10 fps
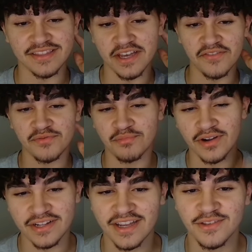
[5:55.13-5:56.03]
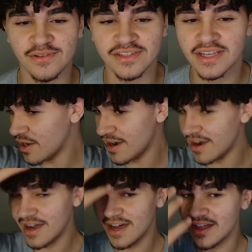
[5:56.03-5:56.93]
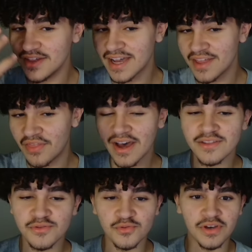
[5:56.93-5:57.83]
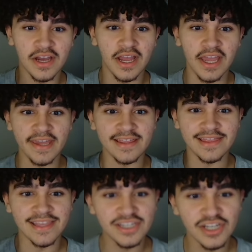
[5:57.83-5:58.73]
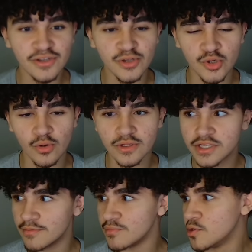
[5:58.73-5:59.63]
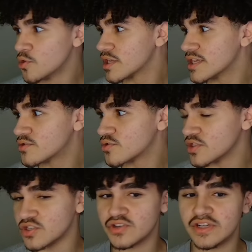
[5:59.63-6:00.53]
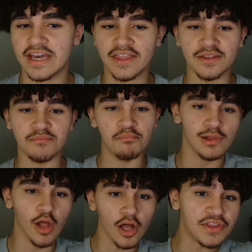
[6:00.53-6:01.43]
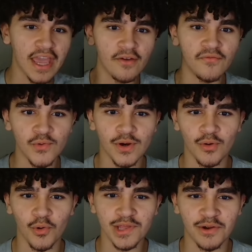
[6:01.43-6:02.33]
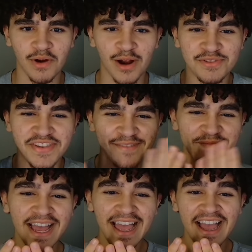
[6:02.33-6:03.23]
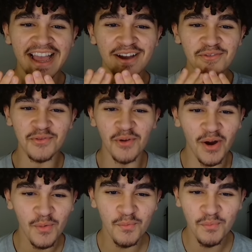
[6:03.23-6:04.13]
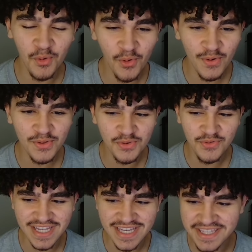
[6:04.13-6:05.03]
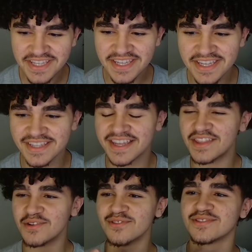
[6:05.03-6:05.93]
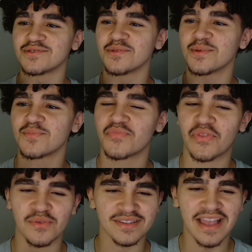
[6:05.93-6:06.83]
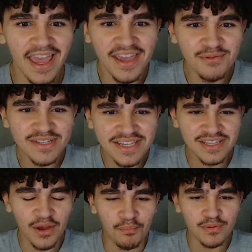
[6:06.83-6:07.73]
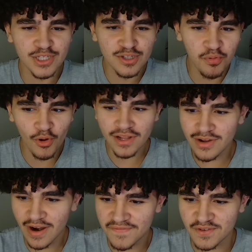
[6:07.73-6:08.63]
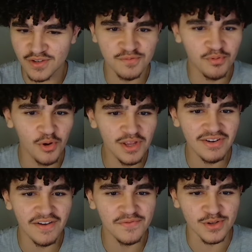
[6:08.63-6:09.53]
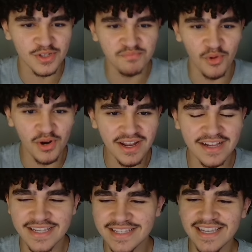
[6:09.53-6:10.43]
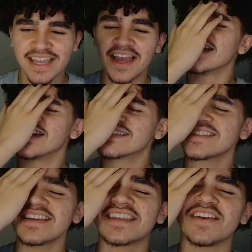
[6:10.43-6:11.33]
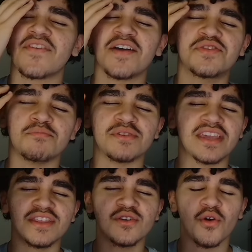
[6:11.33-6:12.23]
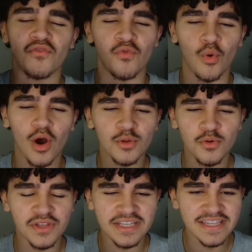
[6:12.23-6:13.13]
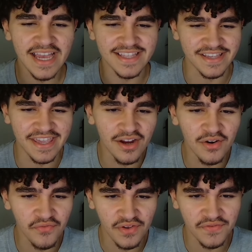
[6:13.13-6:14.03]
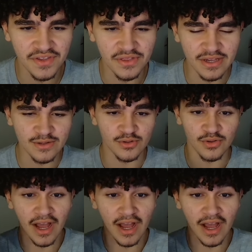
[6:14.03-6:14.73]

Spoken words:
Daft Punk. Anyways, that dude, it literally shows him looking into the screen and then blood everywhere all around him. What more do need? And it was just a spoiler after spoiler after spoiler. It's like if at the beginning of Wano, they just had Gear 5th in the intro.